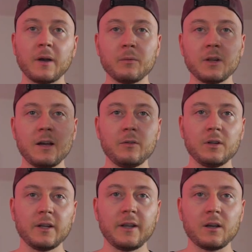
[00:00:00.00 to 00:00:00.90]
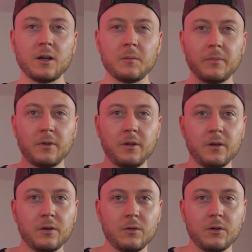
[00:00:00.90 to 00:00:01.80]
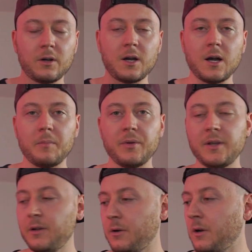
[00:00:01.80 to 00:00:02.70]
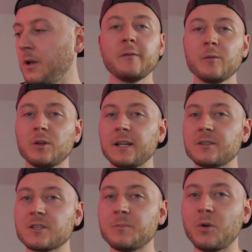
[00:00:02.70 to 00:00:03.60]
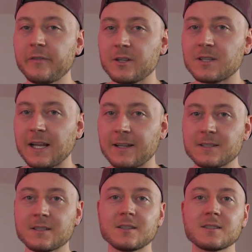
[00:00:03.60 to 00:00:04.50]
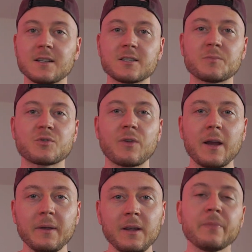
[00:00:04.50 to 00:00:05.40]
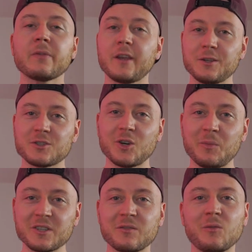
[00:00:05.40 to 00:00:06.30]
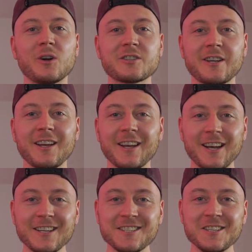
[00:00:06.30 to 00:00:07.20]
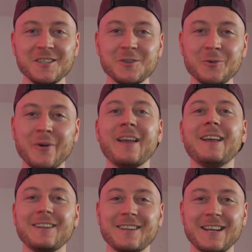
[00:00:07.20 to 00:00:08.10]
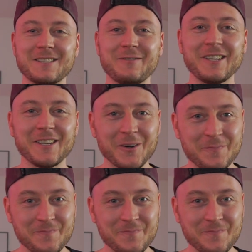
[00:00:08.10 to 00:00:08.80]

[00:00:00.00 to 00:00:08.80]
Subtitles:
I will have a link up here or up here. If you would like to see more videos like this, consider subscribing. Thank you so much for watching, and I see you in the next video.